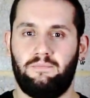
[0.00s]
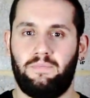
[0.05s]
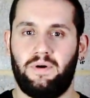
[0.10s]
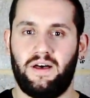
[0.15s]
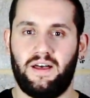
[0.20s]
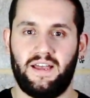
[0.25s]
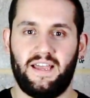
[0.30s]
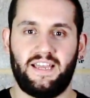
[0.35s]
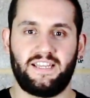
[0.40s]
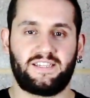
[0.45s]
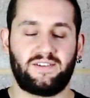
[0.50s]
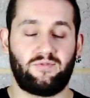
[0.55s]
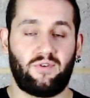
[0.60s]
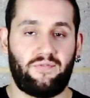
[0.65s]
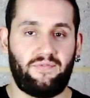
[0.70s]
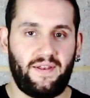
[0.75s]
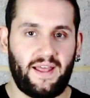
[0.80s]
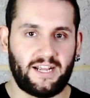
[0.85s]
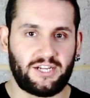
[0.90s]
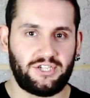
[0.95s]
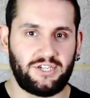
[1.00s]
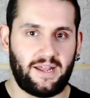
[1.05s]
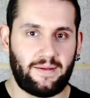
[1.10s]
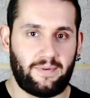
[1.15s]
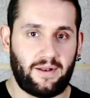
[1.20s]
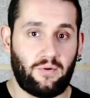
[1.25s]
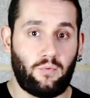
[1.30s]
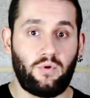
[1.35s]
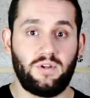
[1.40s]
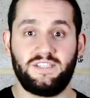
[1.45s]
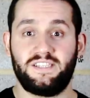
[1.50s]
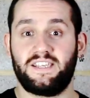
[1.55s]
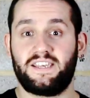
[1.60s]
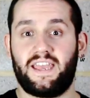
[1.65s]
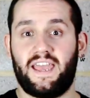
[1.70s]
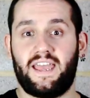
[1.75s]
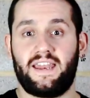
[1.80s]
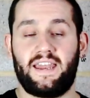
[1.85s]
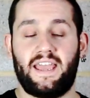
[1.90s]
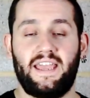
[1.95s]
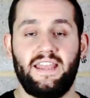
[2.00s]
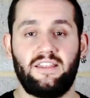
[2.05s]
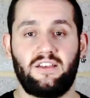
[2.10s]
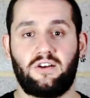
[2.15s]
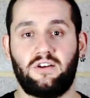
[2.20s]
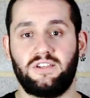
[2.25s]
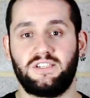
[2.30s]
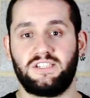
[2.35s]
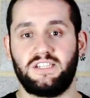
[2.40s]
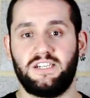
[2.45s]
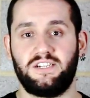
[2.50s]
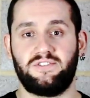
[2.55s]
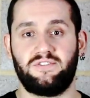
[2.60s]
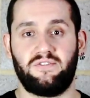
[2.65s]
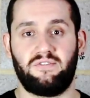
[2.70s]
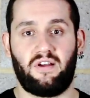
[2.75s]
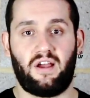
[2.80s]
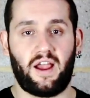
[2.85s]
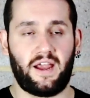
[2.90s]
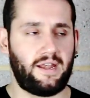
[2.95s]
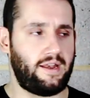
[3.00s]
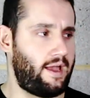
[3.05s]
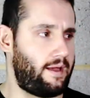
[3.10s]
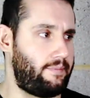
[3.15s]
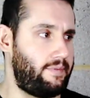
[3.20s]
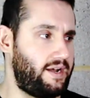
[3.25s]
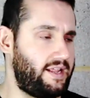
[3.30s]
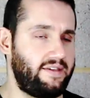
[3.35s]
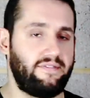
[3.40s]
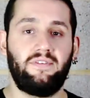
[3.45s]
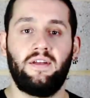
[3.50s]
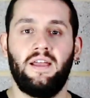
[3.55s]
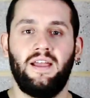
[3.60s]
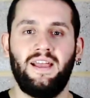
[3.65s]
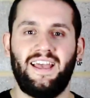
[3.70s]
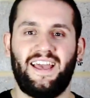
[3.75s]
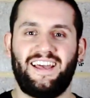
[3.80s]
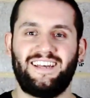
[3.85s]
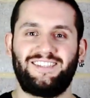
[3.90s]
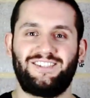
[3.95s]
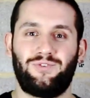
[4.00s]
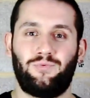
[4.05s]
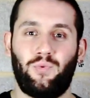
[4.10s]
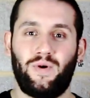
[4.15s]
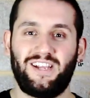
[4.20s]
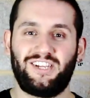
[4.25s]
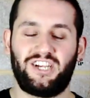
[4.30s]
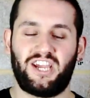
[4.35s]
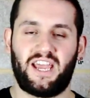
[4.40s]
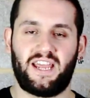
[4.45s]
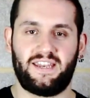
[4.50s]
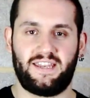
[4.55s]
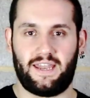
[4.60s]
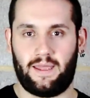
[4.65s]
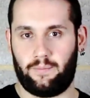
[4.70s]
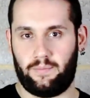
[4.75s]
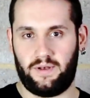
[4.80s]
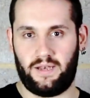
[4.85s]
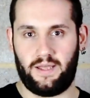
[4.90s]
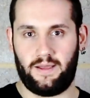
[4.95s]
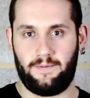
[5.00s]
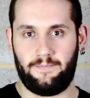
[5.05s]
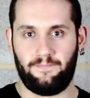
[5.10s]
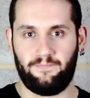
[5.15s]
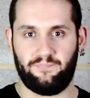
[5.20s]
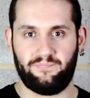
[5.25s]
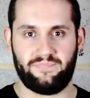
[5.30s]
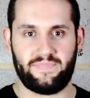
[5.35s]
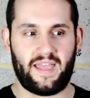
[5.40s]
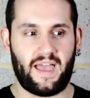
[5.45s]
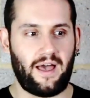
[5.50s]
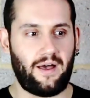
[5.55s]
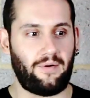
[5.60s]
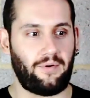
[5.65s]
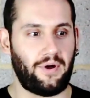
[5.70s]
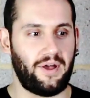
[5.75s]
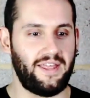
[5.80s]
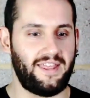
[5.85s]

but it's a reflection nebula once again in the constellation Orion, I believe. It's the Witch Head Nebula. Now,